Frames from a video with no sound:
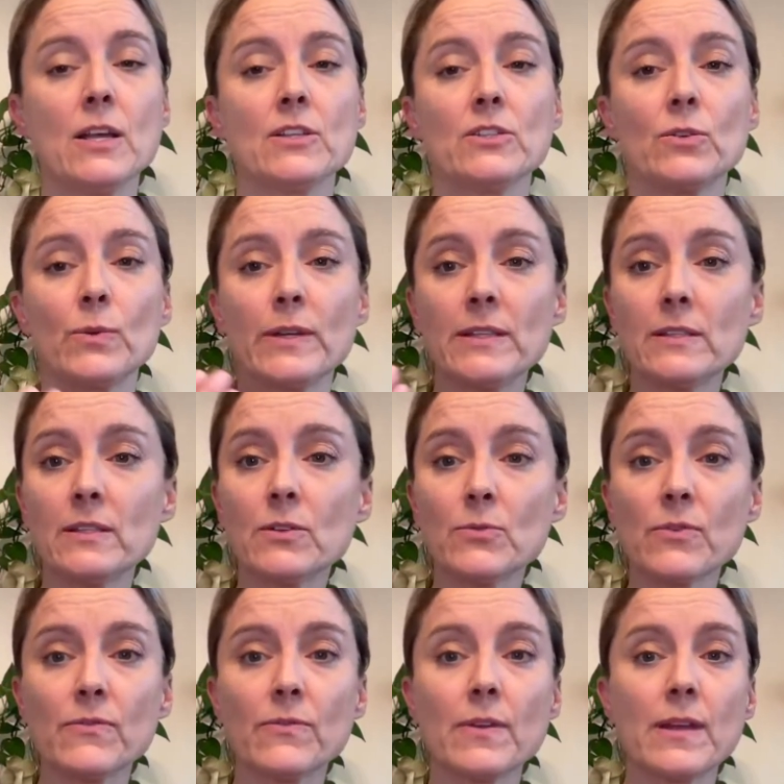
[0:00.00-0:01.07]
So
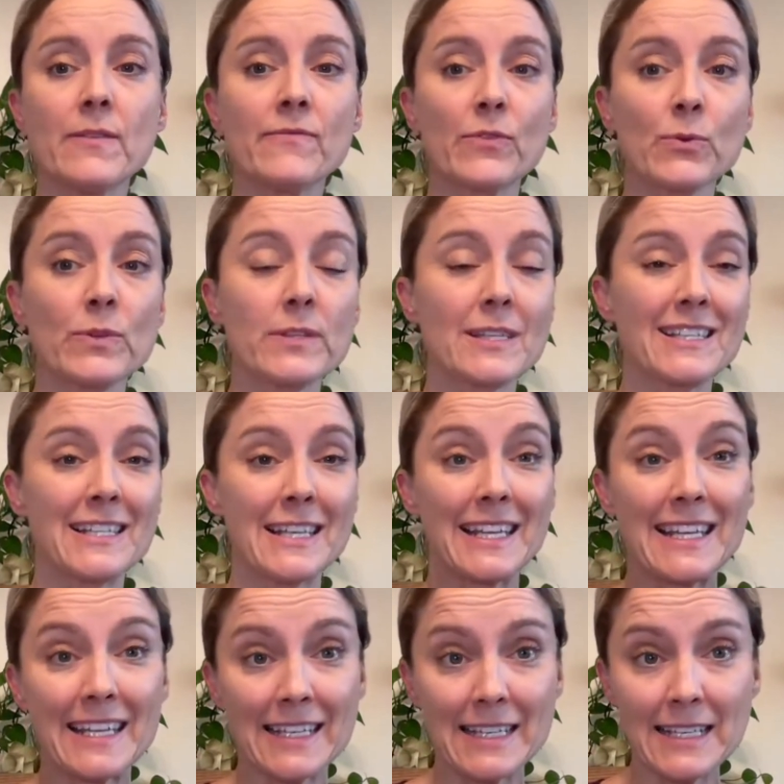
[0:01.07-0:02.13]
insulin influences the
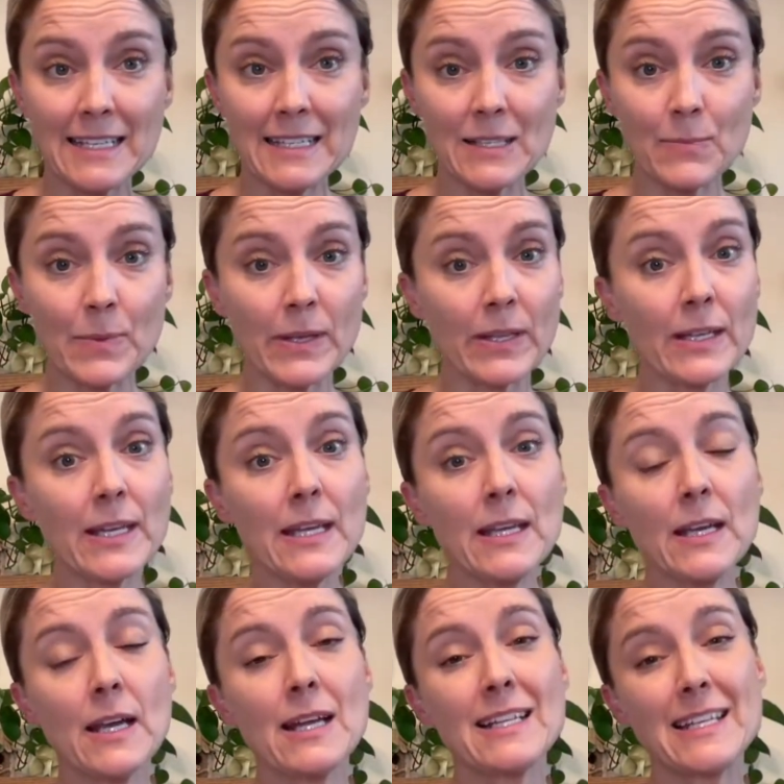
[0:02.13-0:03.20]
kidney's
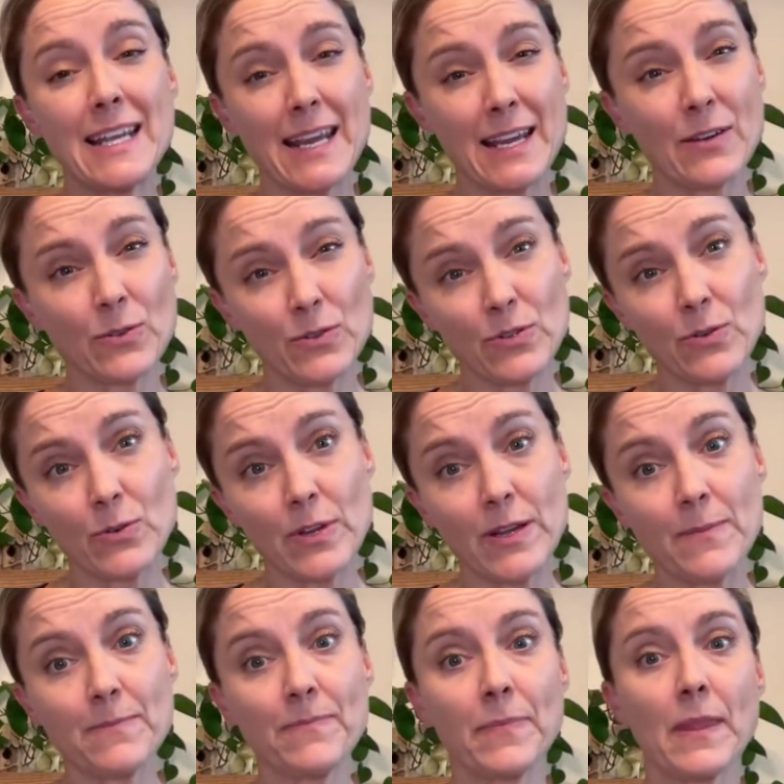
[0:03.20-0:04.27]
ability to handle
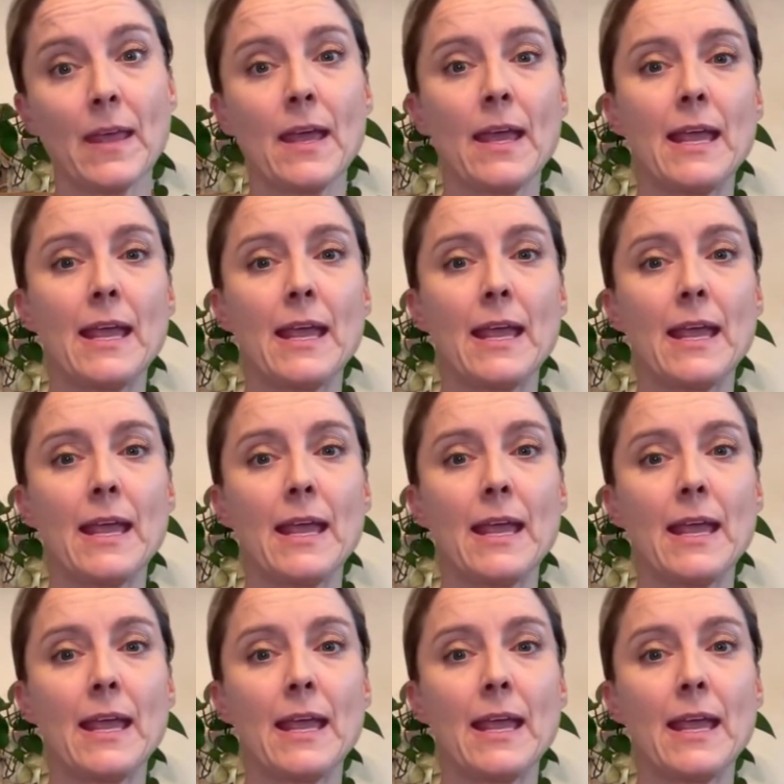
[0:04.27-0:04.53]
sodium.